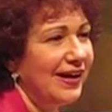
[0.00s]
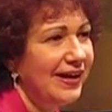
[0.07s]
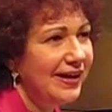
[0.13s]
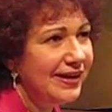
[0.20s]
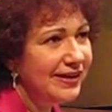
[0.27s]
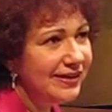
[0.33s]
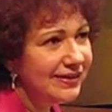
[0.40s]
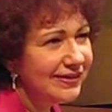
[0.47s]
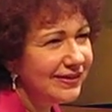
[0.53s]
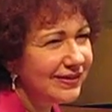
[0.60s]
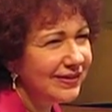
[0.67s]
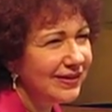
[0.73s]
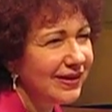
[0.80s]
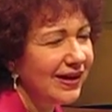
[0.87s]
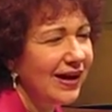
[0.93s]
And
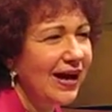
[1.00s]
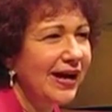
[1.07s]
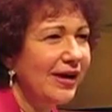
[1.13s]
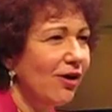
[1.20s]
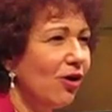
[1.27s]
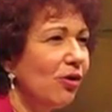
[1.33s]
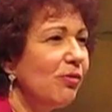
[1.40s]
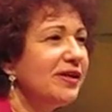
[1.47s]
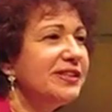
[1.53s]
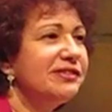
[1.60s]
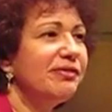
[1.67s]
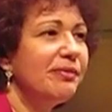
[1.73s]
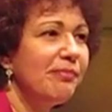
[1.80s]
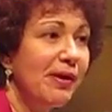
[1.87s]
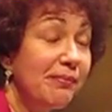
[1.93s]
I always
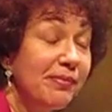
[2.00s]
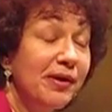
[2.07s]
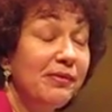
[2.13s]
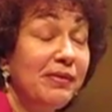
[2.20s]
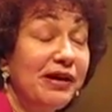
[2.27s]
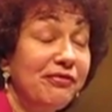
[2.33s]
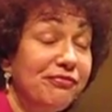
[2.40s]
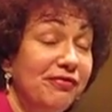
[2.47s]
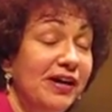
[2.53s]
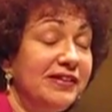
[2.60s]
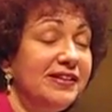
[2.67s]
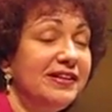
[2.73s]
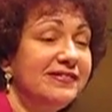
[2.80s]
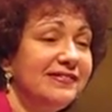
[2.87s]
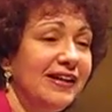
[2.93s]
remember my
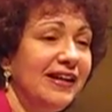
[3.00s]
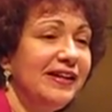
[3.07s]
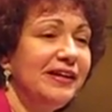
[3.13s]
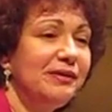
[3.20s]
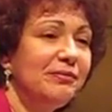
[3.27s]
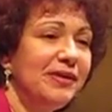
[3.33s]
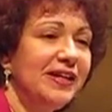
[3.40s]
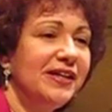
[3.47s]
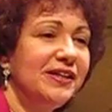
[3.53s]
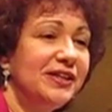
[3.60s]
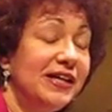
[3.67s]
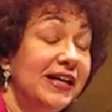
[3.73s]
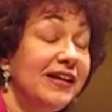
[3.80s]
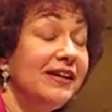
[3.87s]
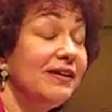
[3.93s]
father telling me,
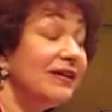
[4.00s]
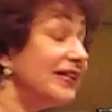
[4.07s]
yeah,